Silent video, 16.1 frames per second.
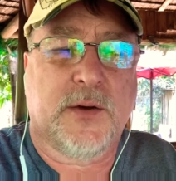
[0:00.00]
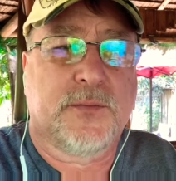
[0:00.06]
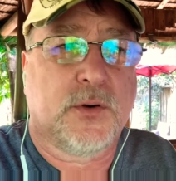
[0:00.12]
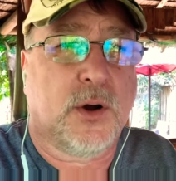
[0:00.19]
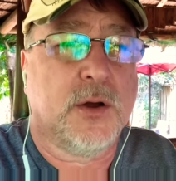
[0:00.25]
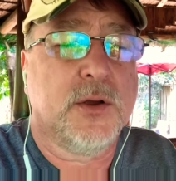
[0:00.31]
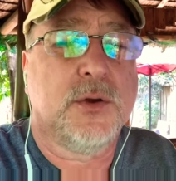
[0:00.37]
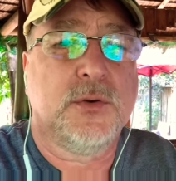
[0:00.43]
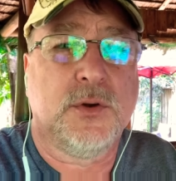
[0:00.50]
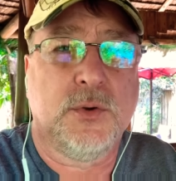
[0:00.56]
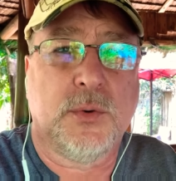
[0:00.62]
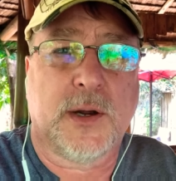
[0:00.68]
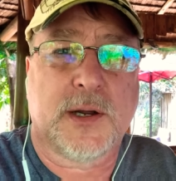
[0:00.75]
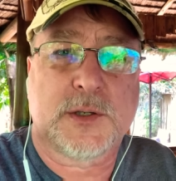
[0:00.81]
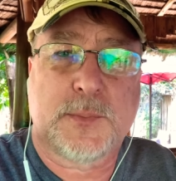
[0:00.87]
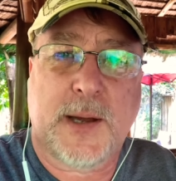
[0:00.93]
For all you new
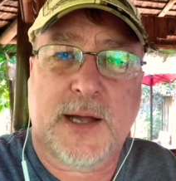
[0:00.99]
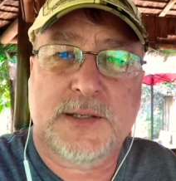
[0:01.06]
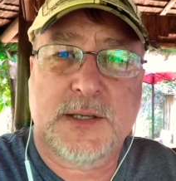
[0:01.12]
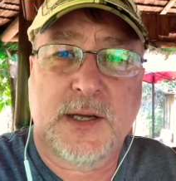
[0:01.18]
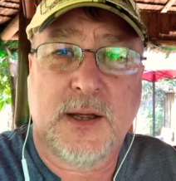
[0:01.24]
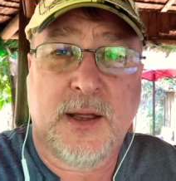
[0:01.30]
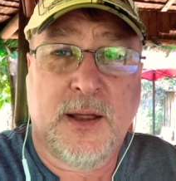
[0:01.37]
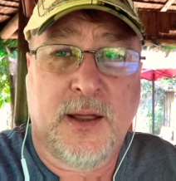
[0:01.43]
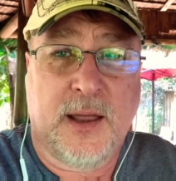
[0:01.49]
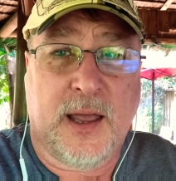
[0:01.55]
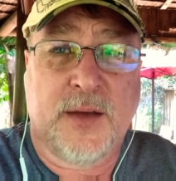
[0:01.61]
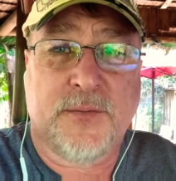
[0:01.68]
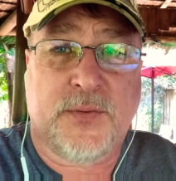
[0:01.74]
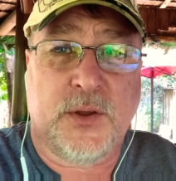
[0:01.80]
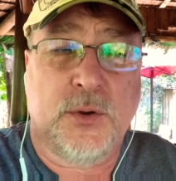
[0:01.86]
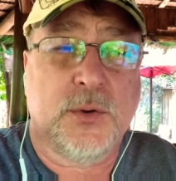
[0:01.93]
expats,
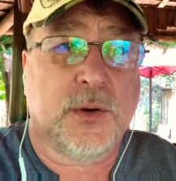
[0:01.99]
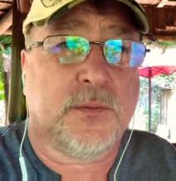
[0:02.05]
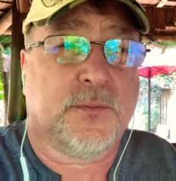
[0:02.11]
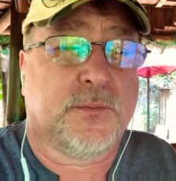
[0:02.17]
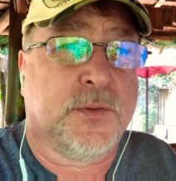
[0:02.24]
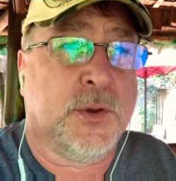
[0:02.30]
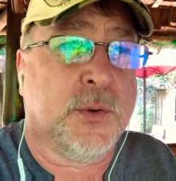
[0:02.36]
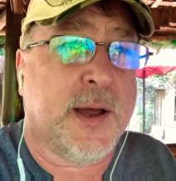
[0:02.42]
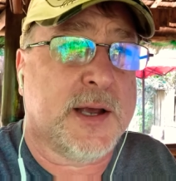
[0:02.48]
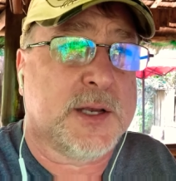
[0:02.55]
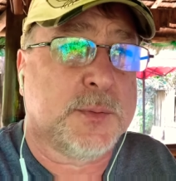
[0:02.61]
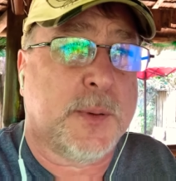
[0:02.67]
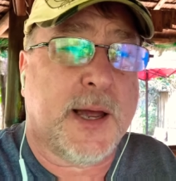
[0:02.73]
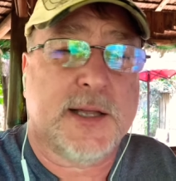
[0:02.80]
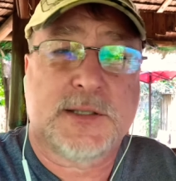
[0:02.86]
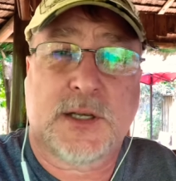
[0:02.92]
and for you, for you
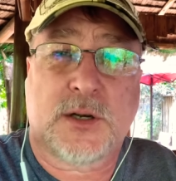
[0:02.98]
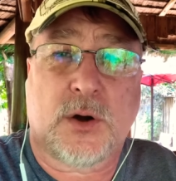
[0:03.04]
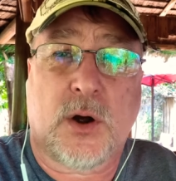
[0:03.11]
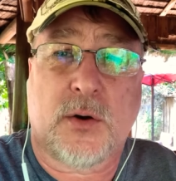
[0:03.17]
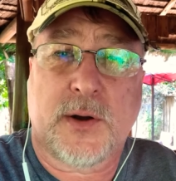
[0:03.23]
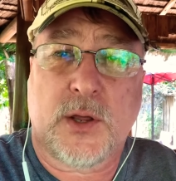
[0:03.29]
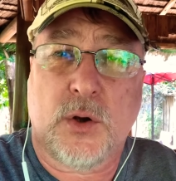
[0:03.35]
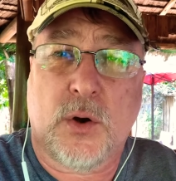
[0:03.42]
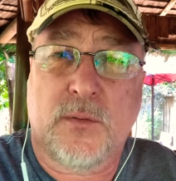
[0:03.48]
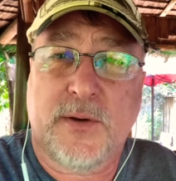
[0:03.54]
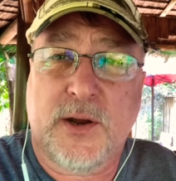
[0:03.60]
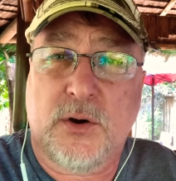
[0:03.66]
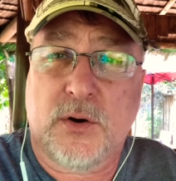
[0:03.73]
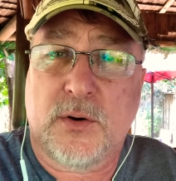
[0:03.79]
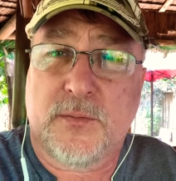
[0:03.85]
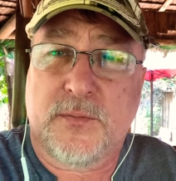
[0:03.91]
expats that are already over
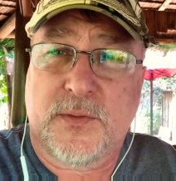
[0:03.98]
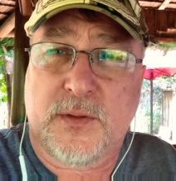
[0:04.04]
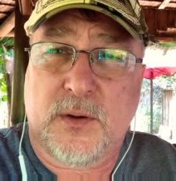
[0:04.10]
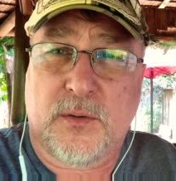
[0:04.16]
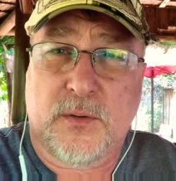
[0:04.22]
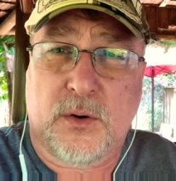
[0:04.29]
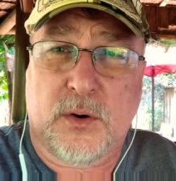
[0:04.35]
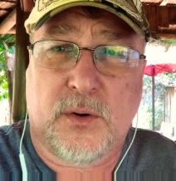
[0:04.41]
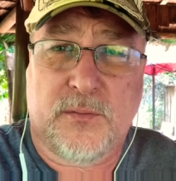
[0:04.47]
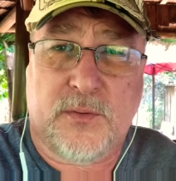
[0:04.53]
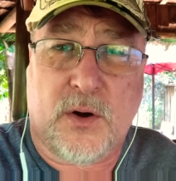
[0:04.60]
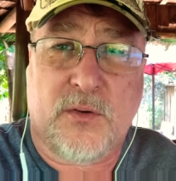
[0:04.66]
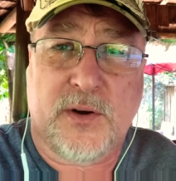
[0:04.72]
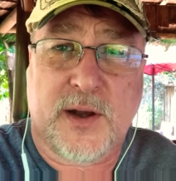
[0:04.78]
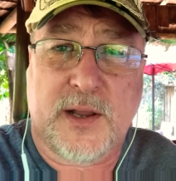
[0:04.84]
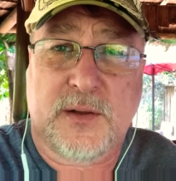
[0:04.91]
here or, or, or have
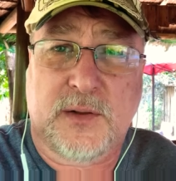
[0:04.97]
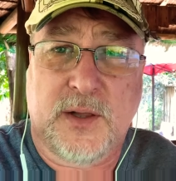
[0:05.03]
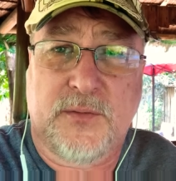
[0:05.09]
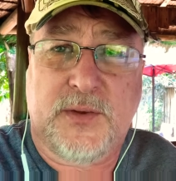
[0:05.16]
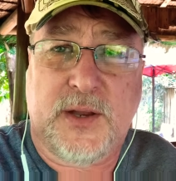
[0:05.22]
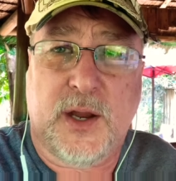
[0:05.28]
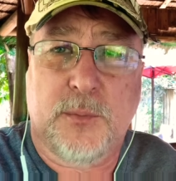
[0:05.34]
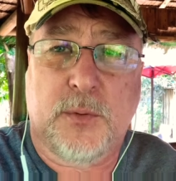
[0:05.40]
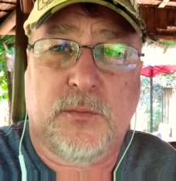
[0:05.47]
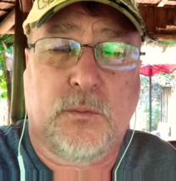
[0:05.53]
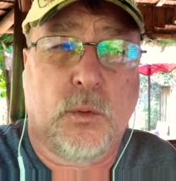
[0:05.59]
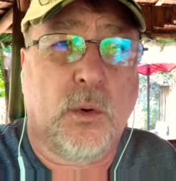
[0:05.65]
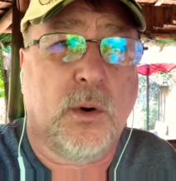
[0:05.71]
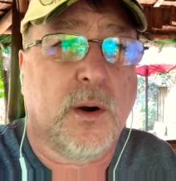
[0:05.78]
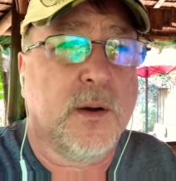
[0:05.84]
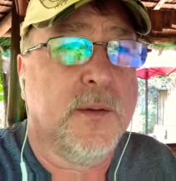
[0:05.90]
already lived here
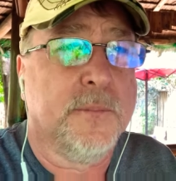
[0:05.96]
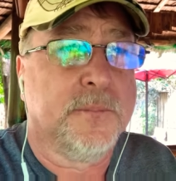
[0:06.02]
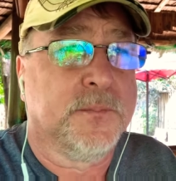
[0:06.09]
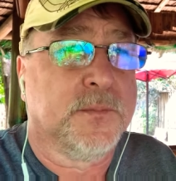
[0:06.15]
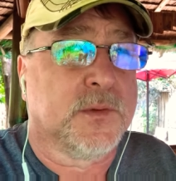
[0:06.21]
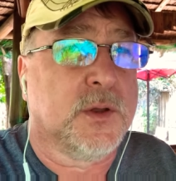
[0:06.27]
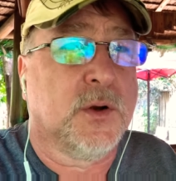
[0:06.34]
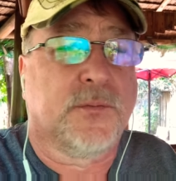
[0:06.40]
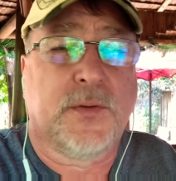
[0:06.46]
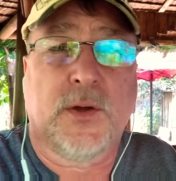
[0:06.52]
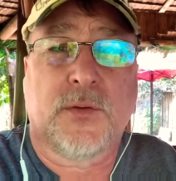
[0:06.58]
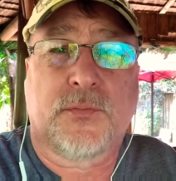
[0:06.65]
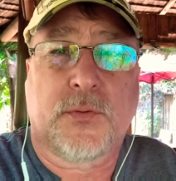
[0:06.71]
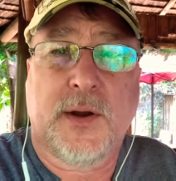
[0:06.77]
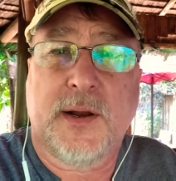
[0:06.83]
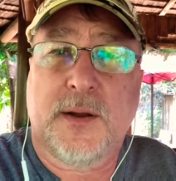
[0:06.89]
before, you know, feel
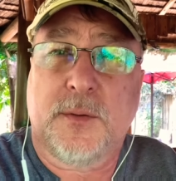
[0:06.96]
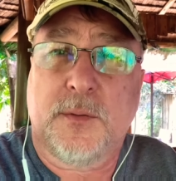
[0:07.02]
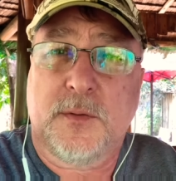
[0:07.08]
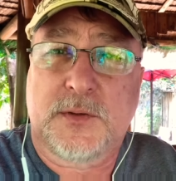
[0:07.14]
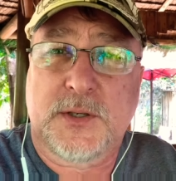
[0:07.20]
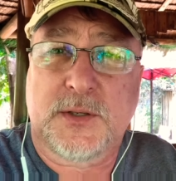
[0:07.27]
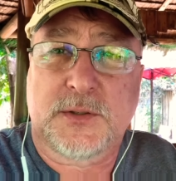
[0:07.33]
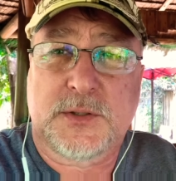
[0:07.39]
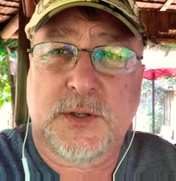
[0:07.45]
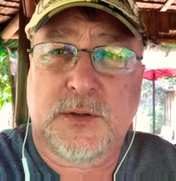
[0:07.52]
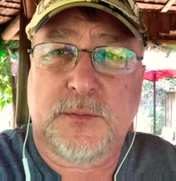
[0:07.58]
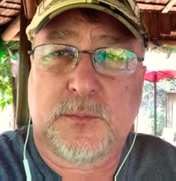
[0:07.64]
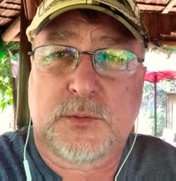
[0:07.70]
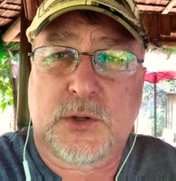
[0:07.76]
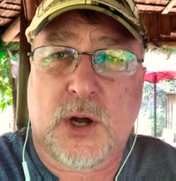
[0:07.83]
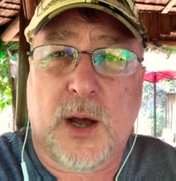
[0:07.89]
free to, to, to
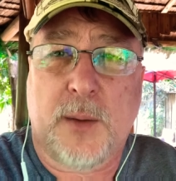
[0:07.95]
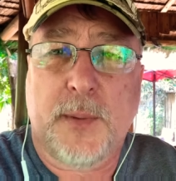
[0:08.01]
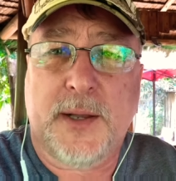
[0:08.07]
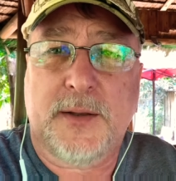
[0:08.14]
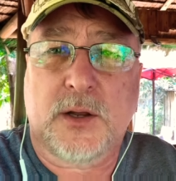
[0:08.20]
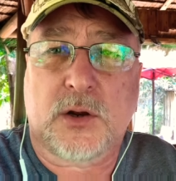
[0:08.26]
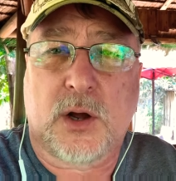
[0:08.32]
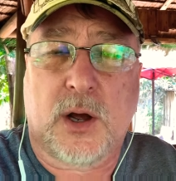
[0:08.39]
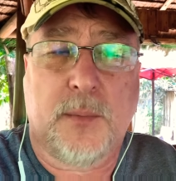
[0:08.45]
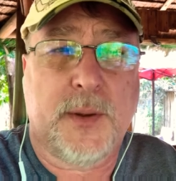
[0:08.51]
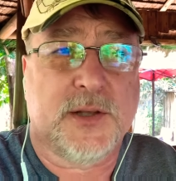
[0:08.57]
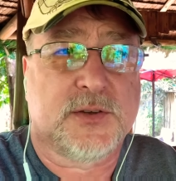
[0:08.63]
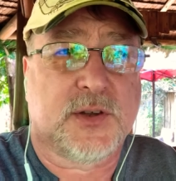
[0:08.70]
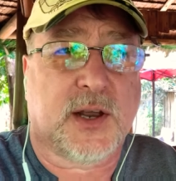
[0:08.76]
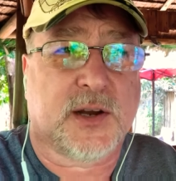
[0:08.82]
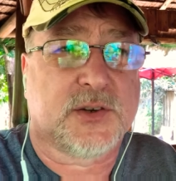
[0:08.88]
comment in the
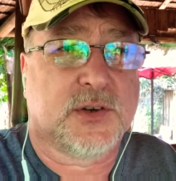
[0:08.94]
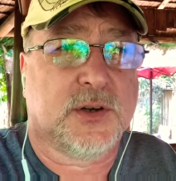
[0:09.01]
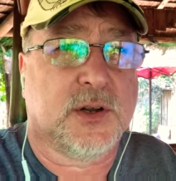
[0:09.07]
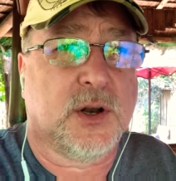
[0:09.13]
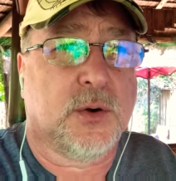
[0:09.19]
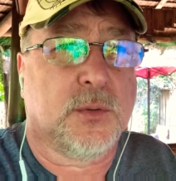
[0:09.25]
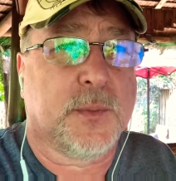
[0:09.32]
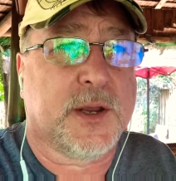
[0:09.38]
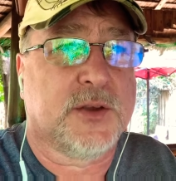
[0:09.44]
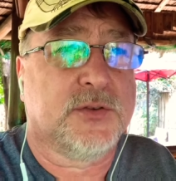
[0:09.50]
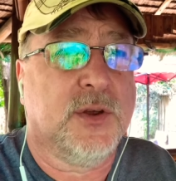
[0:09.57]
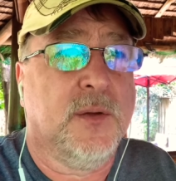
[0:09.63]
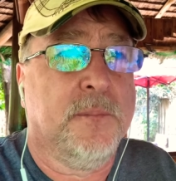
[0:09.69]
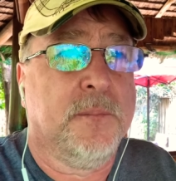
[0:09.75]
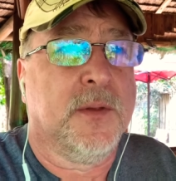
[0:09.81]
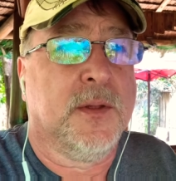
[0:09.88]
comment section, you know, because
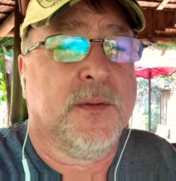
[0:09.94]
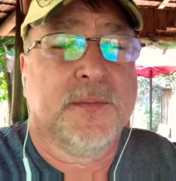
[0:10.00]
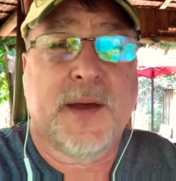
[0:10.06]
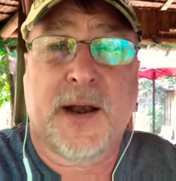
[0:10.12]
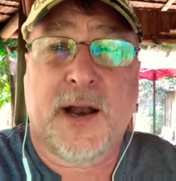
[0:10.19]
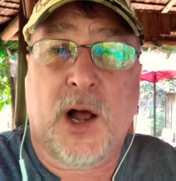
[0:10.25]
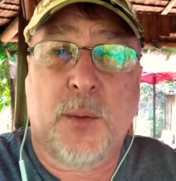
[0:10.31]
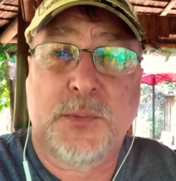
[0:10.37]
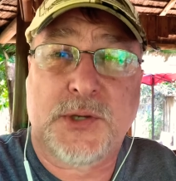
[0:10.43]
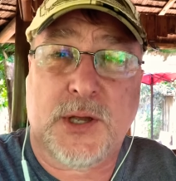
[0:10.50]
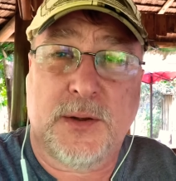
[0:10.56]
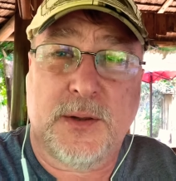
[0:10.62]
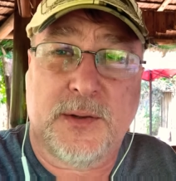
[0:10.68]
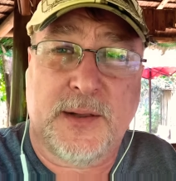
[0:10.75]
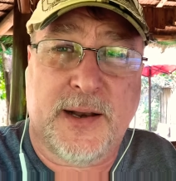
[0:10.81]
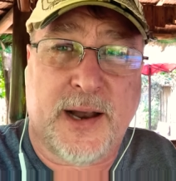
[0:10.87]
that helps
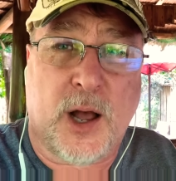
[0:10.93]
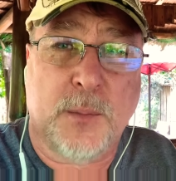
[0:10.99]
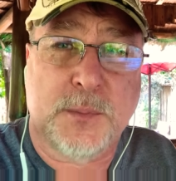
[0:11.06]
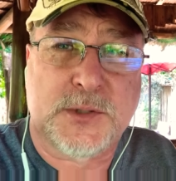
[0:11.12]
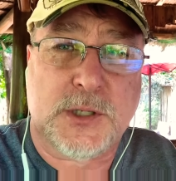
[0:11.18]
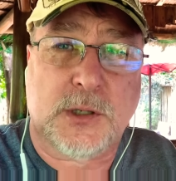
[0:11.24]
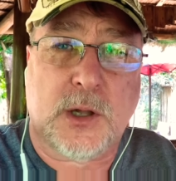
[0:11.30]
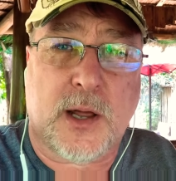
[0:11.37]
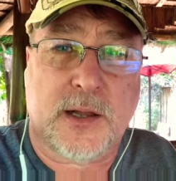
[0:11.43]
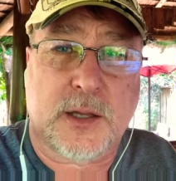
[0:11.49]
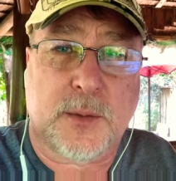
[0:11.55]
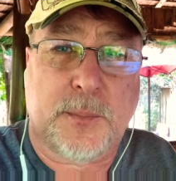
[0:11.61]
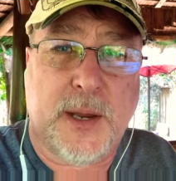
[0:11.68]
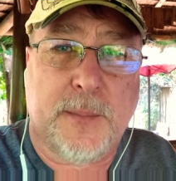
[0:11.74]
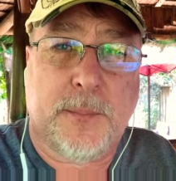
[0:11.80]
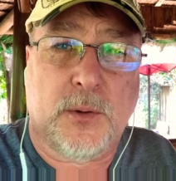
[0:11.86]
that helps a lot of the
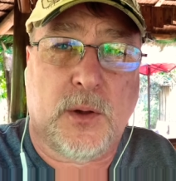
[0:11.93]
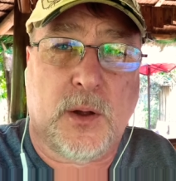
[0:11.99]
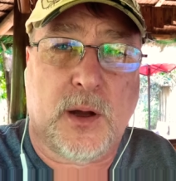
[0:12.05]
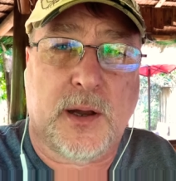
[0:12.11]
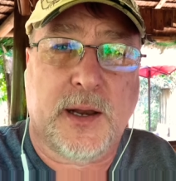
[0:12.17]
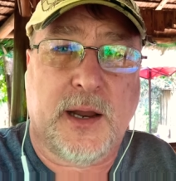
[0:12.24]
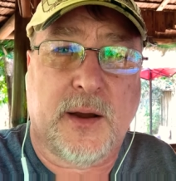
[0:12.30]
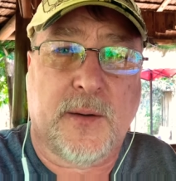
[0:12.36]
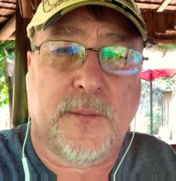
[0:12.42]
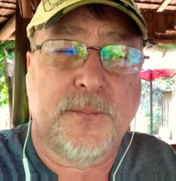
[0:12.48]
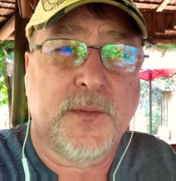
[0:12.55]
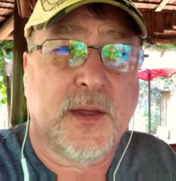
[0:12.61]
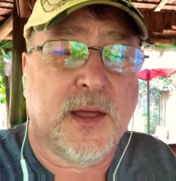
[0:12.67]
people on here.